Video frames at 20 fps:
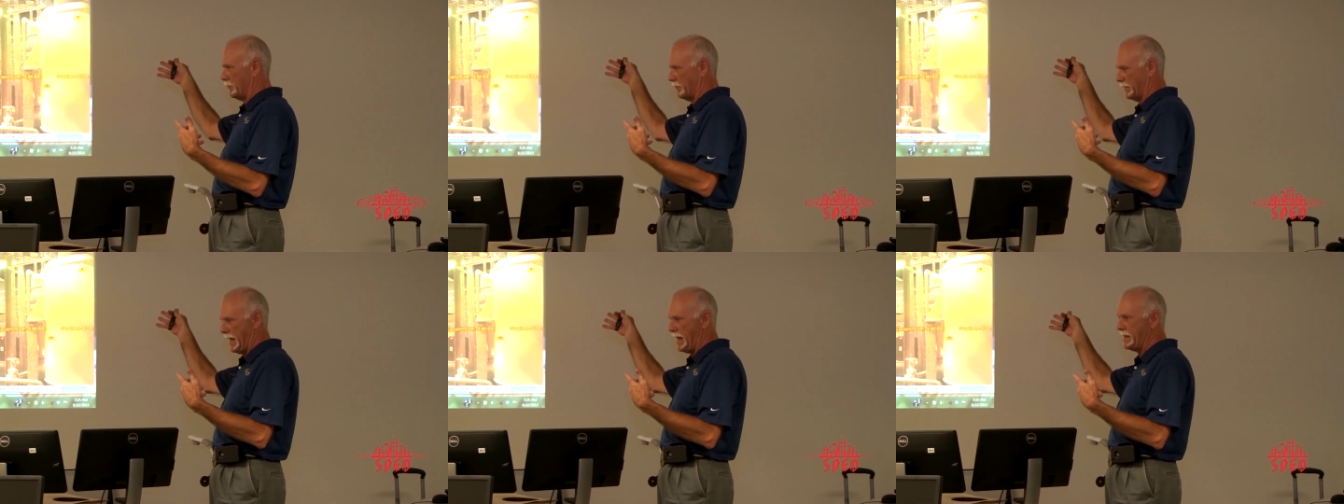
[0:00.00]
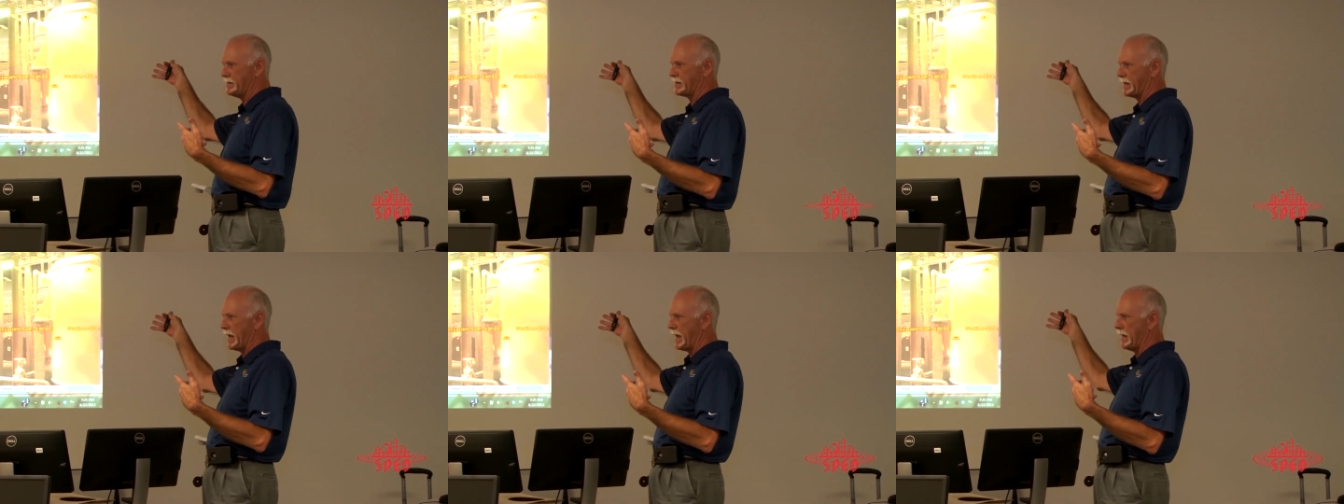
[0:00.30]
when I
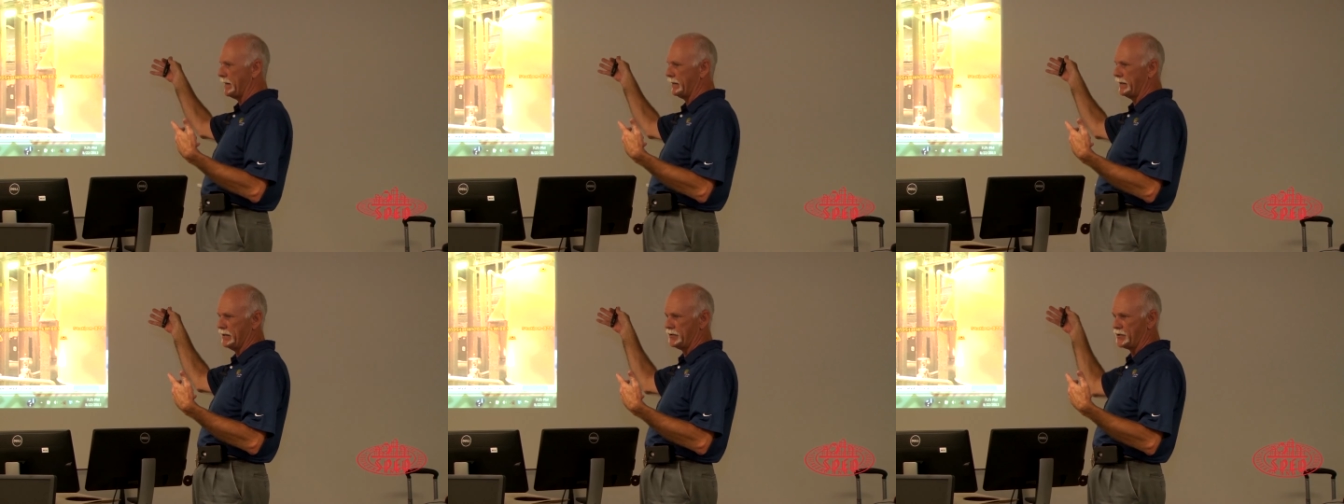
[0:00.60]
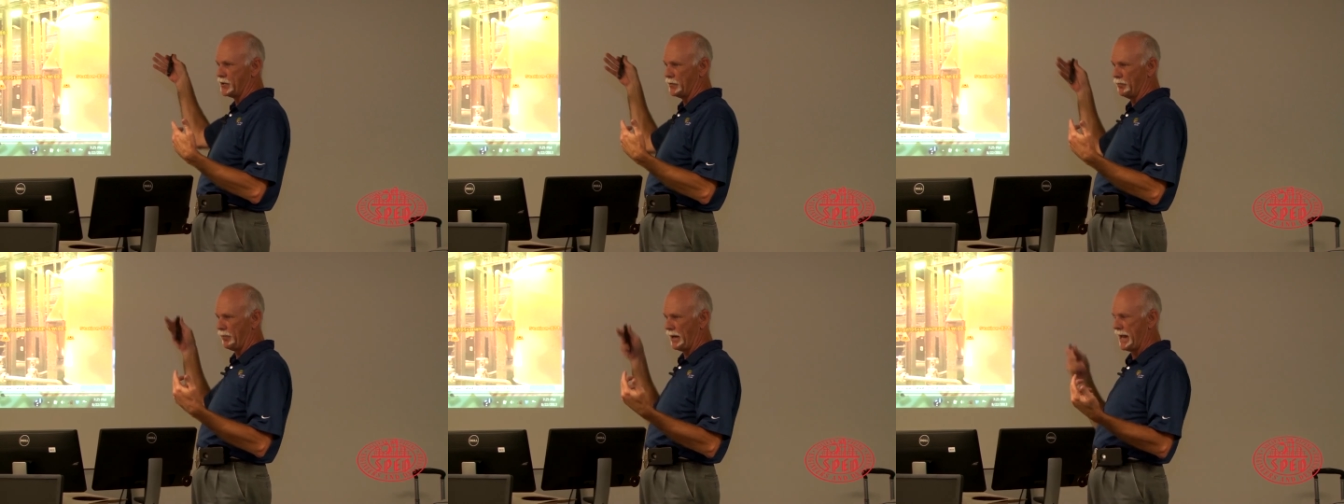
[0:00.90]
scan this,
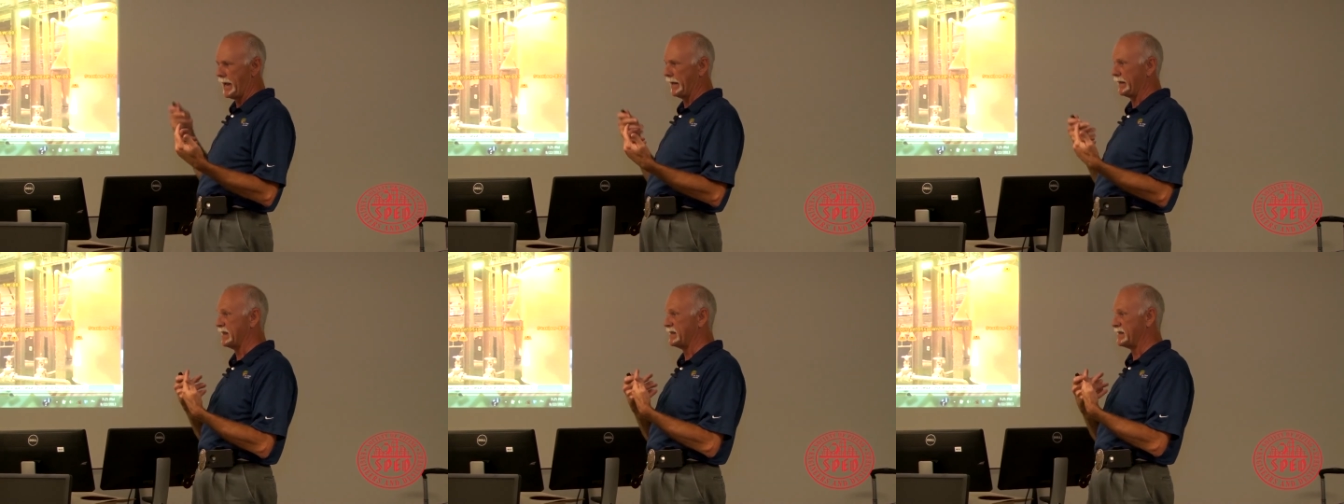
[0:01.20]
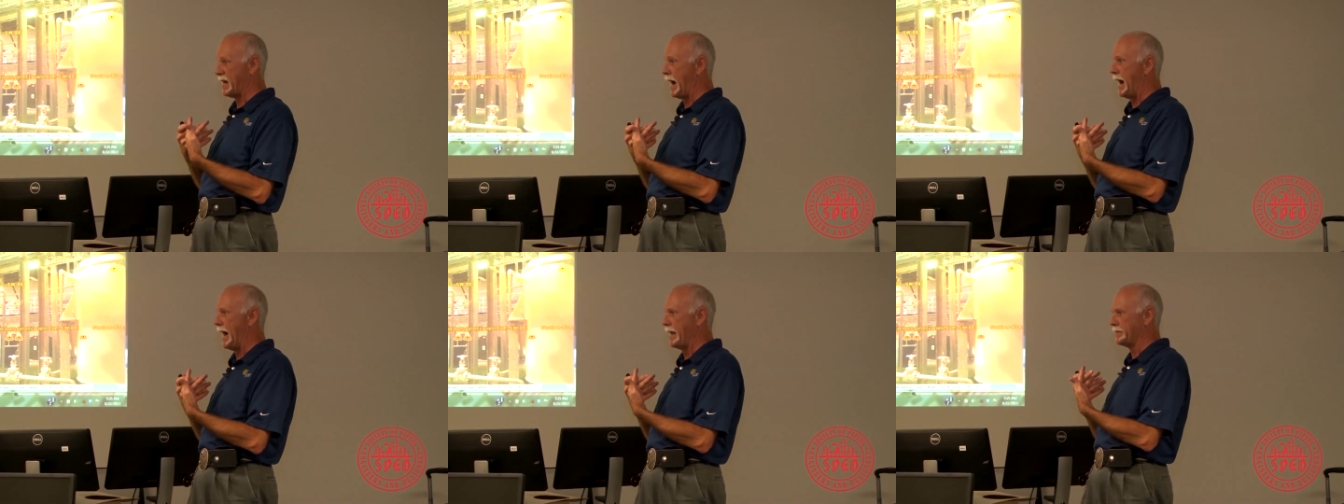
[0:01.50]
your plant is
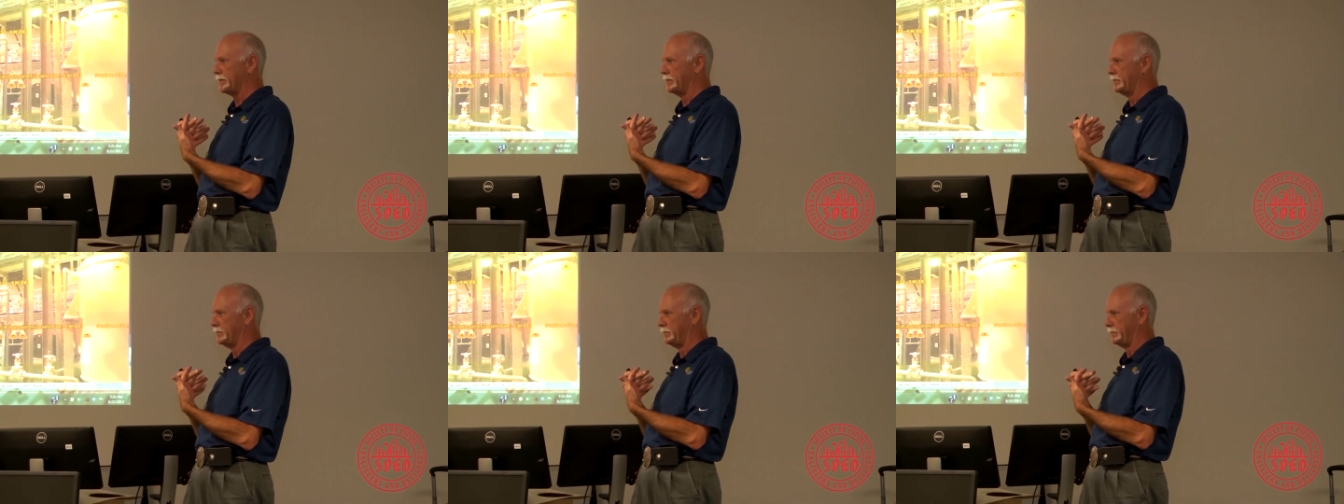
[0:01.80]
hot.